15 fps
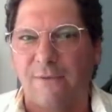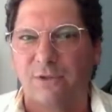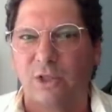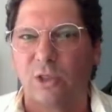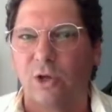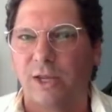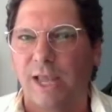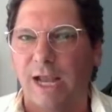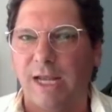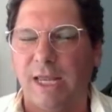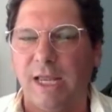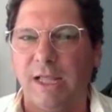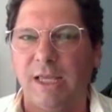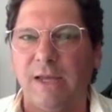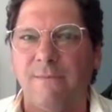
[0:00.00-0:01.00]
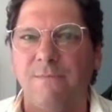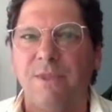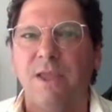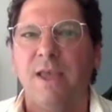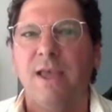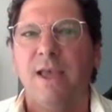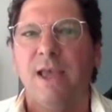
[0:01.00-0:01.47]
to look at helium
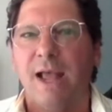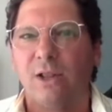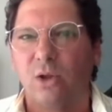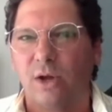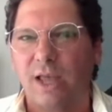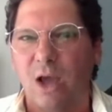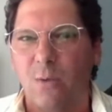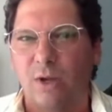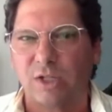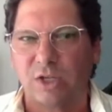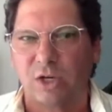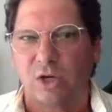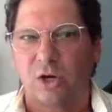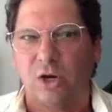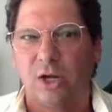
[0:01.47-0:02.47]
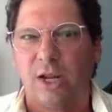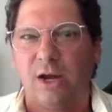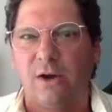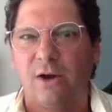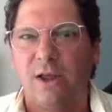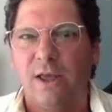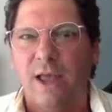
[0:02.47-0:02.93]
and look at what's occurred
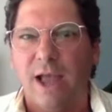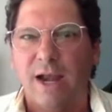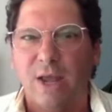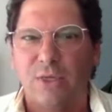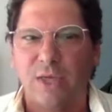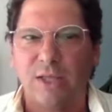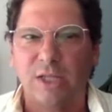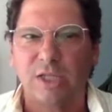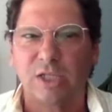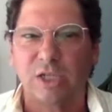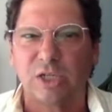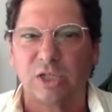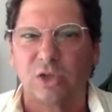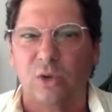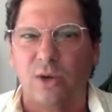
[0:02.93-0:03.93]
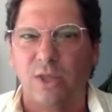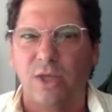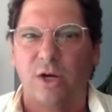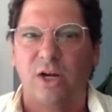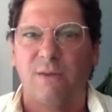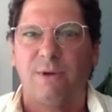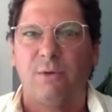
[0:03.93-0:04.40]
here. And I think this is a story that you're
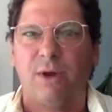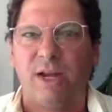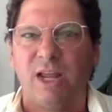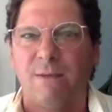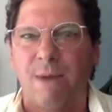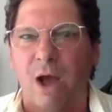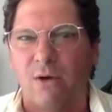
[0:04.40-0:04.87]
going to be reading about